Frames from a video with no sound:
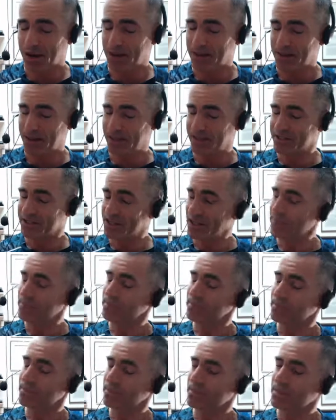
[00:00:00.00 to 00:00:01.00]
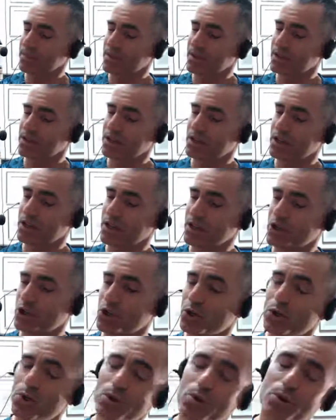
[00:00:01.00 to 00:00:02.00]
And that's it. This
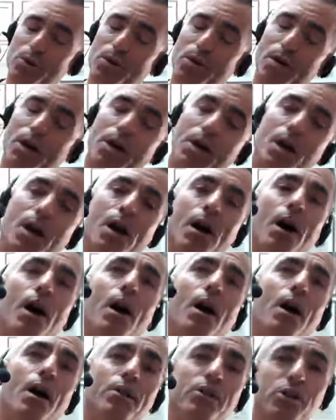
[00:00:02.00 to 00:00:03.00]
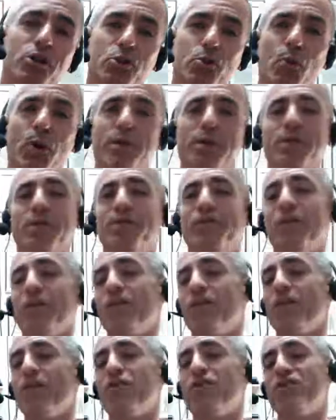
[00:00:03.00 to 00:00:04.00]
issue on the
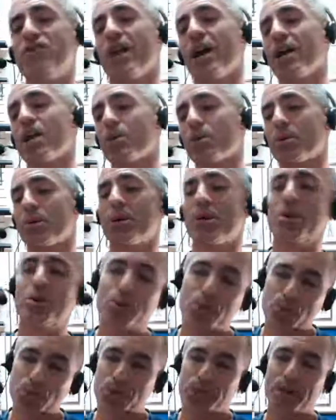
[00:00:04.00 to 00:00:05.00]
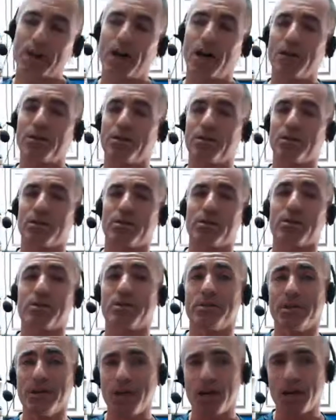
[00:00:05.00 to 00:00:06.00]
25th of January
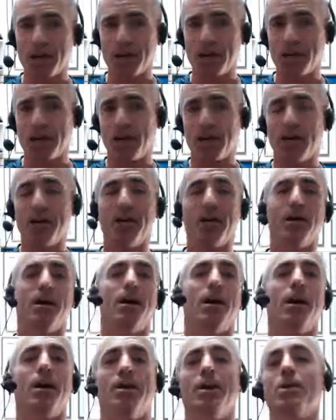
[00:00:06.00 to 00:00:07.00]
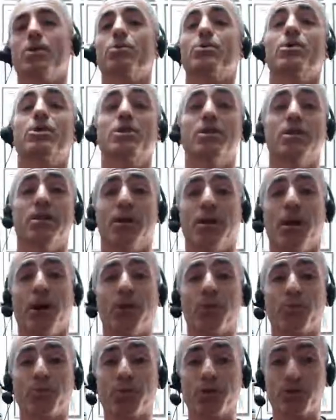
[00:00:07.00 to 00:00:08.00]
2013. Another edition of
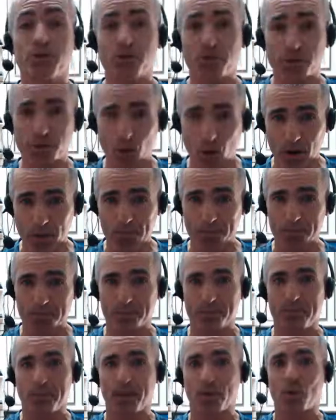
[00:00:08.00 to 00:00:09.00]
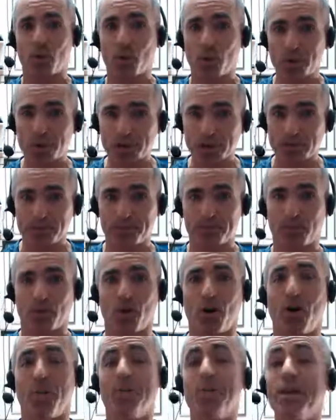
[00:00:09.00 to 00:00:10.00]
Health Research Report. And of course,
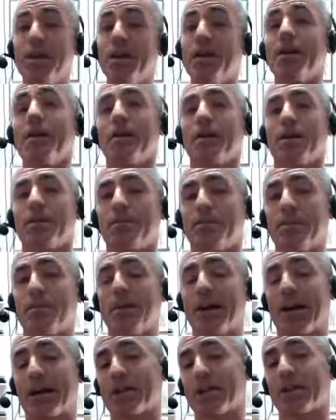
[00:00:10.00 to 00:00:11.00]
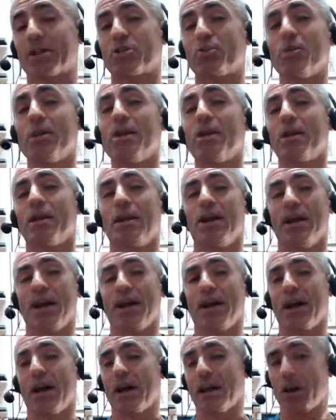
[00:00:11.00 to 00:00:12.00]
all being, be back next week.
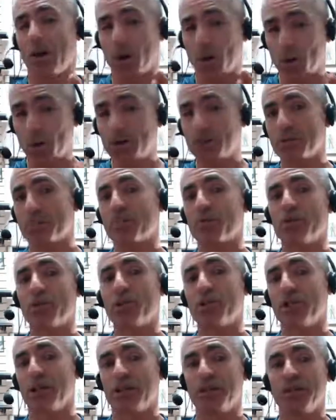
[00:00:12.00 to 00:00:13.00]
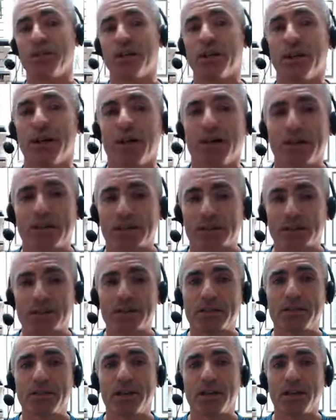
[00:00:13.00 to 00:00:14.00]
And I always appreciate you guys
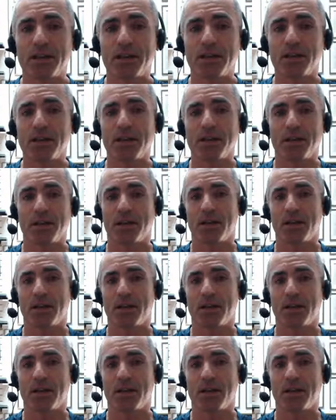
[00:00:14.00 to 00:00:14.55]
listening.